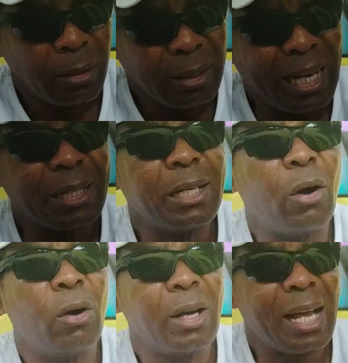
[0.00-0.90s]
That
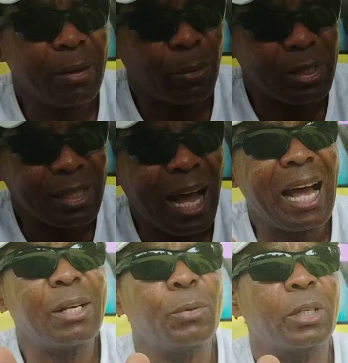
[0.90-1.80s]
all was
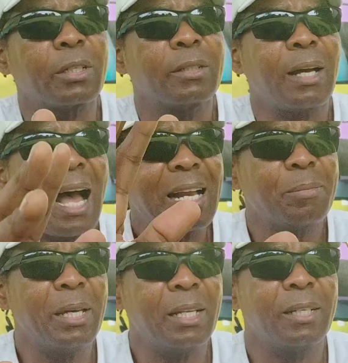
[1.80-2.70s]

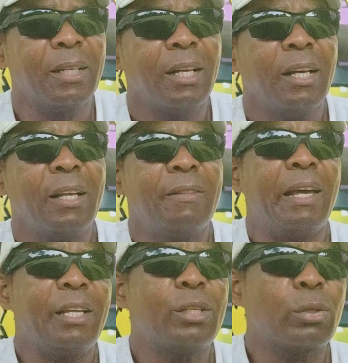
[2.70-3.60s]
handmade.
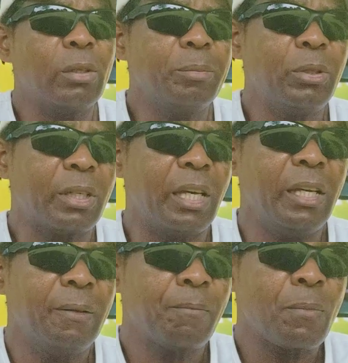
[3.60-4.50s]
Then he told me,
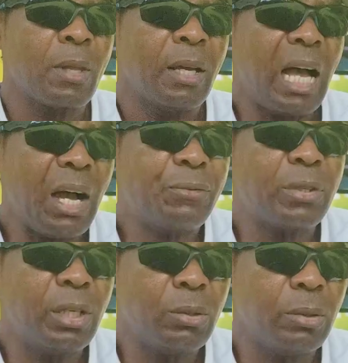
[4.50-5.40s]
okay,
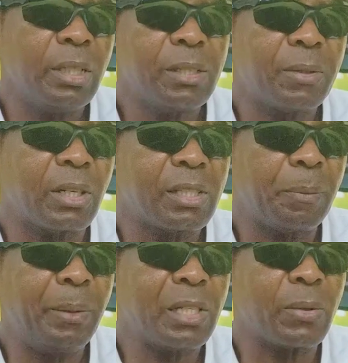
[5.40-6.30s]
after you do this, because
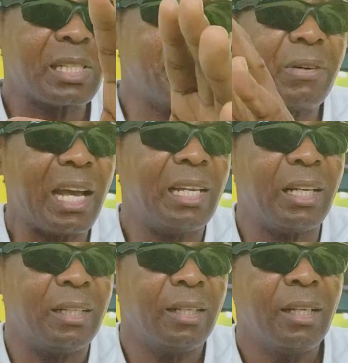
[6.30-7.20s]
the place was
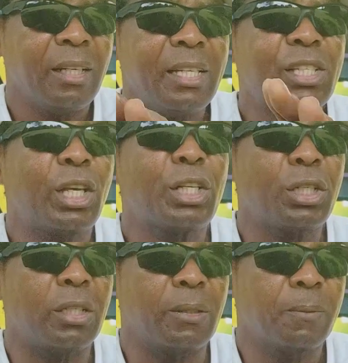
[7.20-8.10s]
divided, his
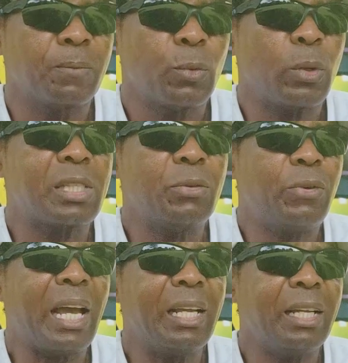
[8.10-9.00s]
kitchen was
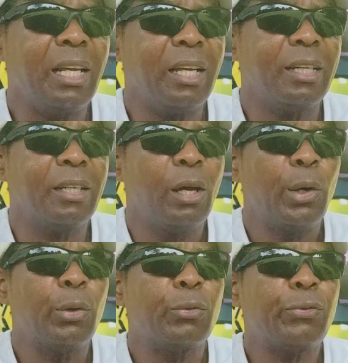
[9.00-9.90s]
divided in
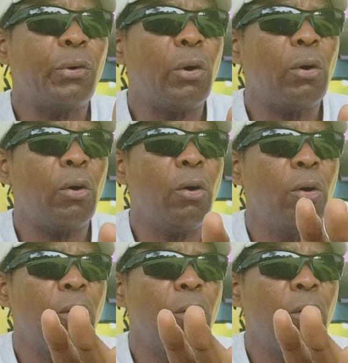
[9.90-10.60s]
4